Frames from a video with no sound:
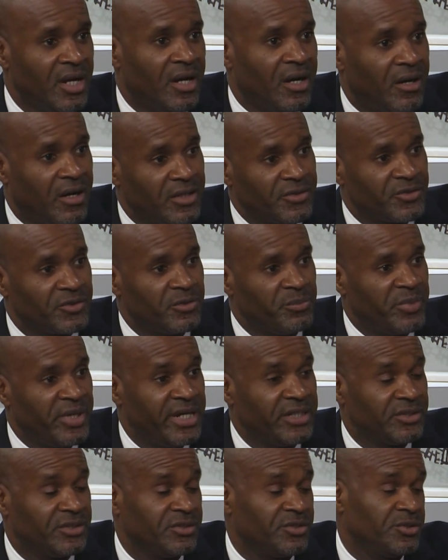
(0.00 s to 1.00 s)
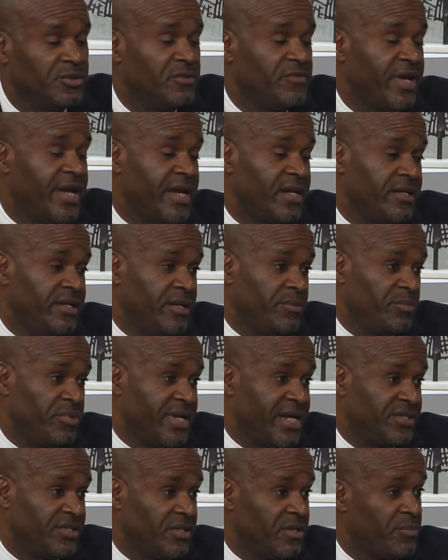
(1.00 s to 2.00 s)
Also, patients who've had
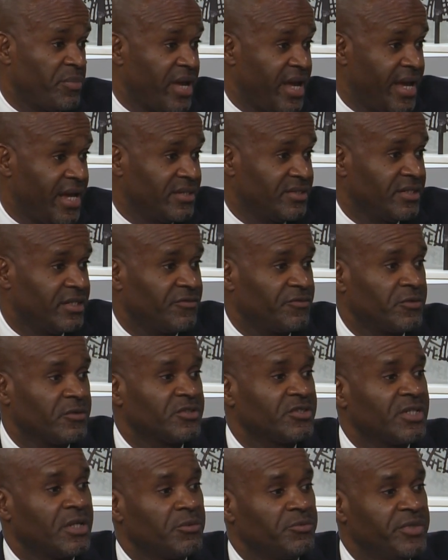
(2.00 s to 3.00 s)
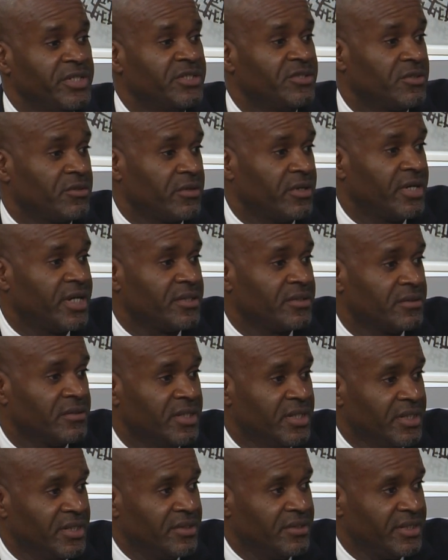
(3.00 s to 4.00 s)
implants in the past and for some reason or another,
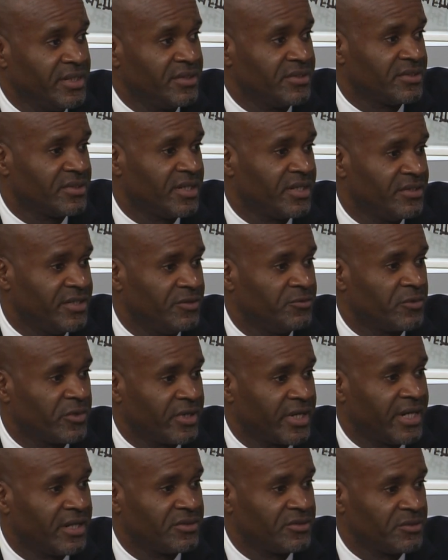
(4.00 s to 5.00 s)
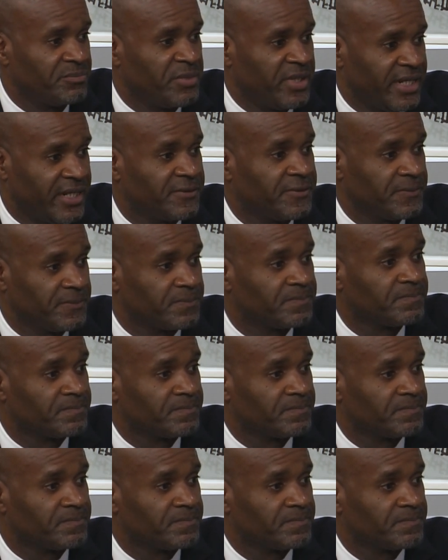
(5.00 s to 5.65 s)
things didn't work out as planned.